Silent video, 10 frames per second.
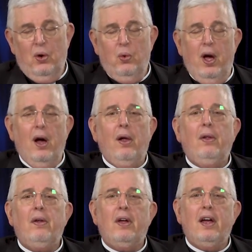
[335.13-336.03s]
Well,
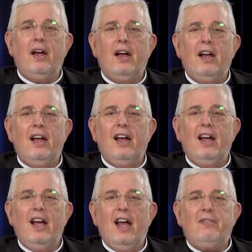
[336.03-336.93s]

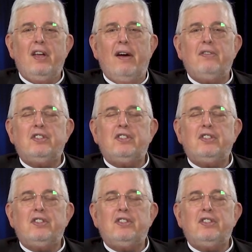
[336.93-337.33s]
have you ever